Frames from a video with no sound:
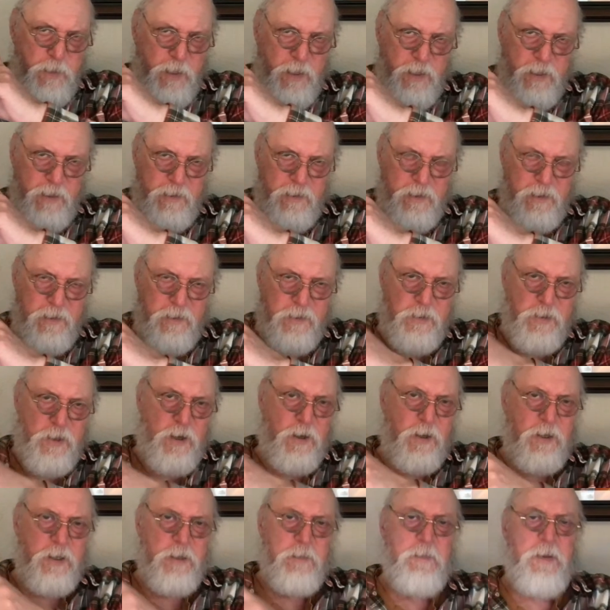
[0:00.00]
by the
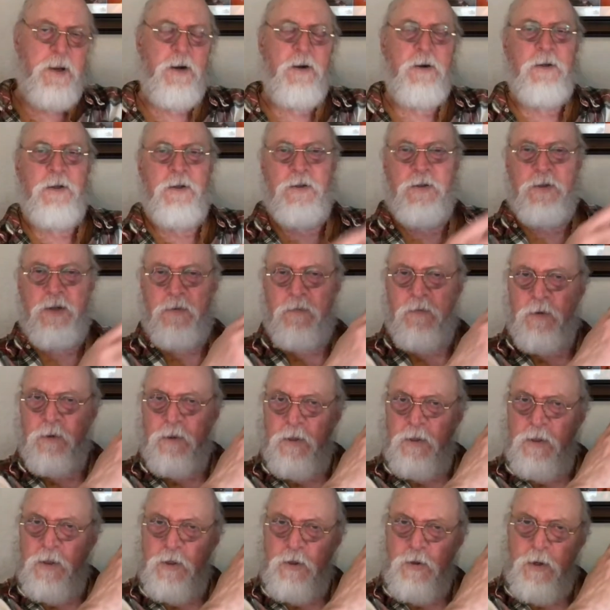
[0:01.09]
targeted parent is different
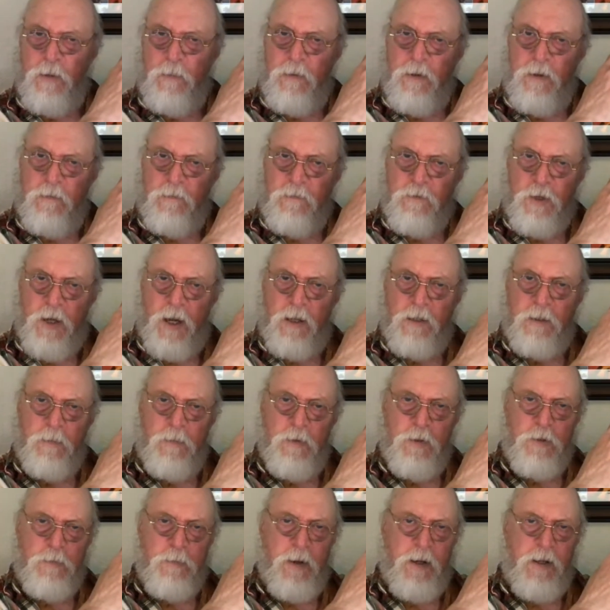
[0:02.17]
than the treatment of child
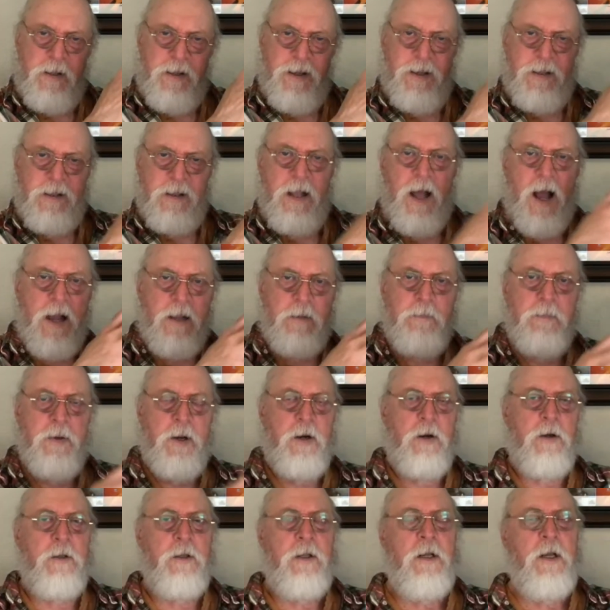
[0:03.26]
abuse by the allied
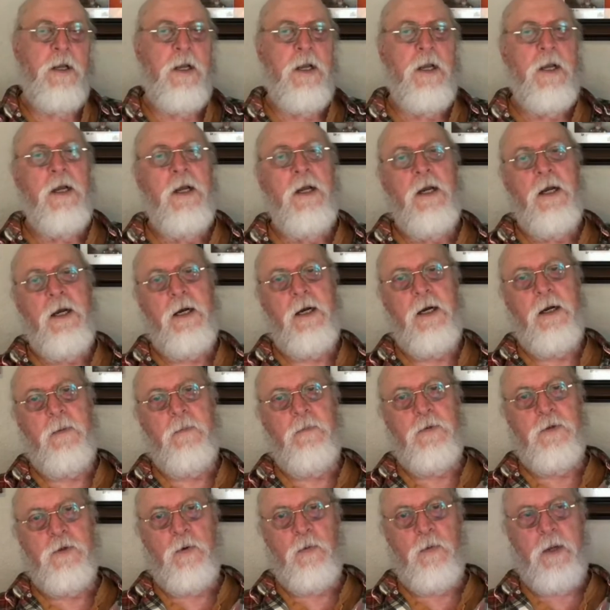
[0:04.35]
parent.
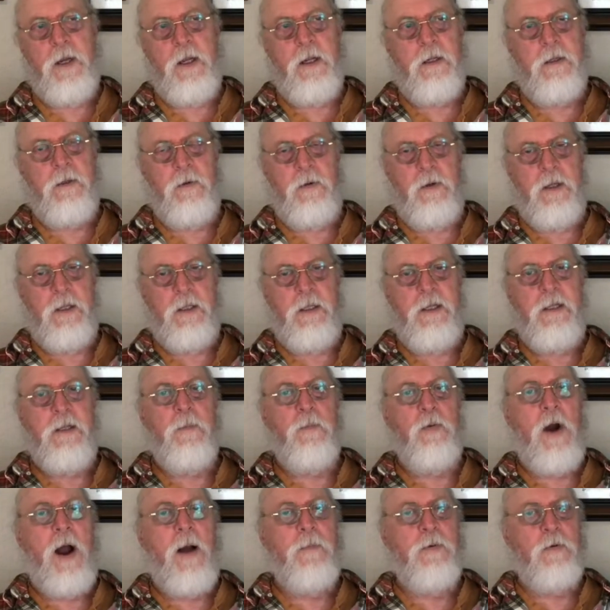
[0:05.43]
So you need a
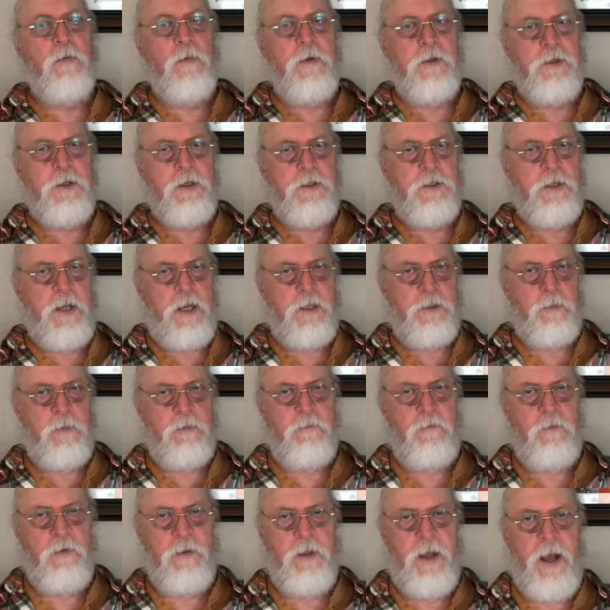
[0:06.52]
proper risk
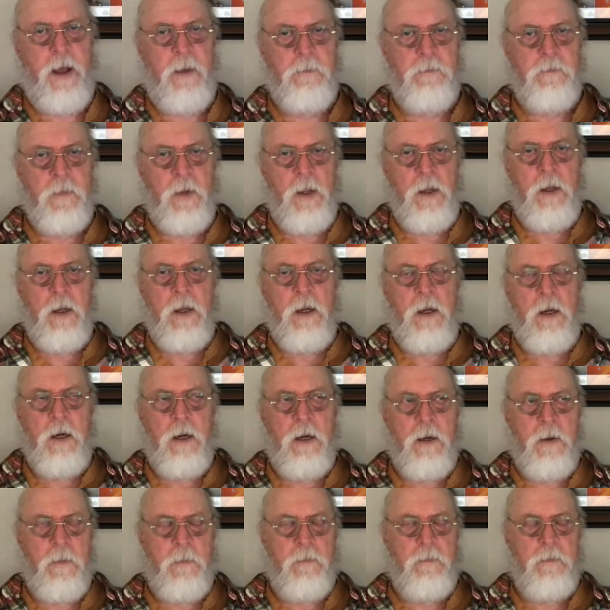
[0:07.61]
assessment for that.
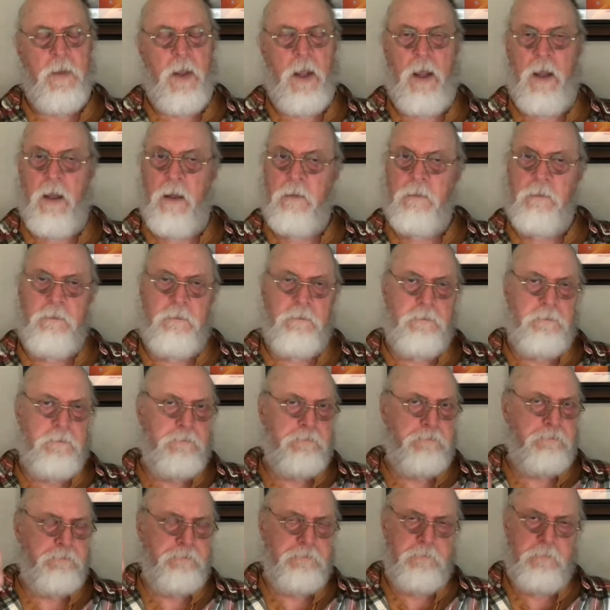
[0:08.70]
And
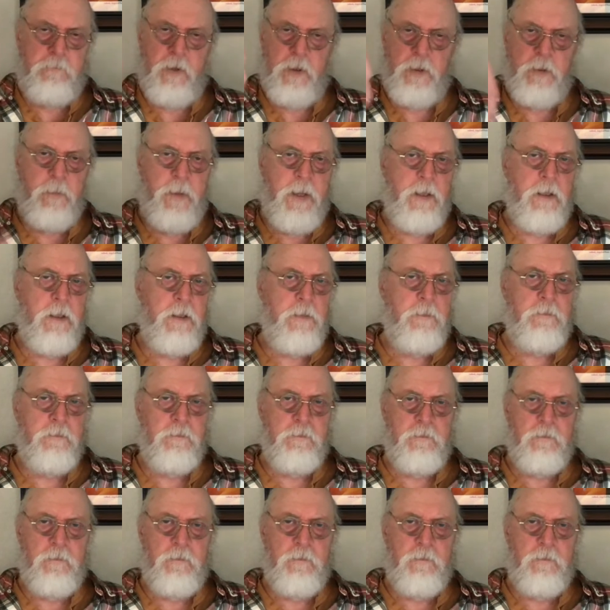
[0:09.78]
fundamentally,